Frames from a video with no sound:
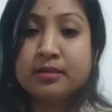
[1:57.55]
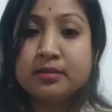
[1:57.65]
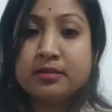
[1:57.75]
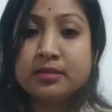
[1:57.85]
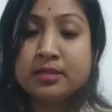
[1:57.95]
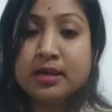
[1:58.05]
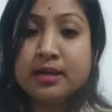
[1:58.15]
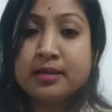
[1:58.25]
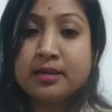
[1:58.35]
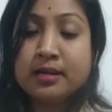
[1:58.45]
Then
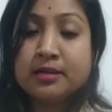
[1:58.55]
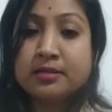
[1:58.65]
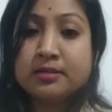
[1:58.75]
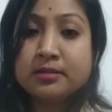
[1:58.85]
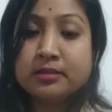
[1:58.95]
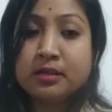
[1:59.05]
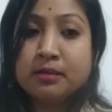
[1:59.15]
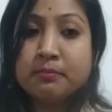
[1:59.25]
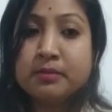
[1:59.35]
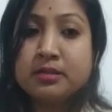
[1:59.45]
I learned
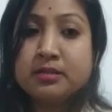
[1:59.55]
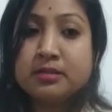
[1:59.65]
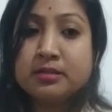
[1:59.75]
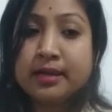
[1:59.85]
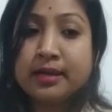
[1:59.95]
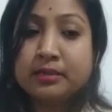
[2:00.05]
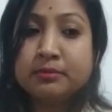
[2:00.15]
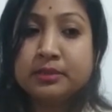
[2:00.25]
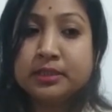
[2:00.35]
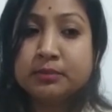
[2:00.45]
many
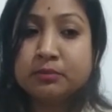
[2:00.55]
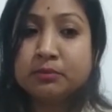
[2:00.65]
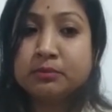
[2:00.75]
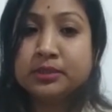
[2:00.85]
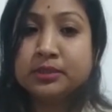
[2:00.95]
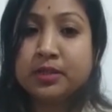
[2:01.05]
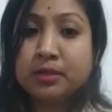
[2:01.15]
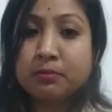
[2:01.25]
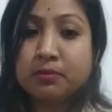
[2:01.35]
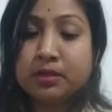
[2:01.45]
activities from this
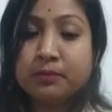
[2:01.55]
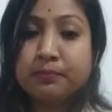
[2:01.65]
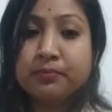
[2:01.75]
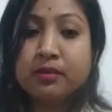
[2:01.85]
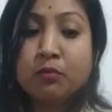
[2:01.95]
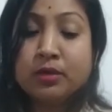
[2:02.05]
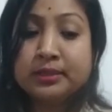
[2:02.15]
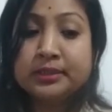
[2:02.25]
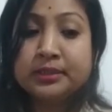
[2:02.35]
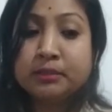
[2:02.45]
training program. What
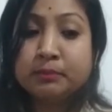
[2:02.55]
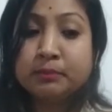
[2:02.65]
is in the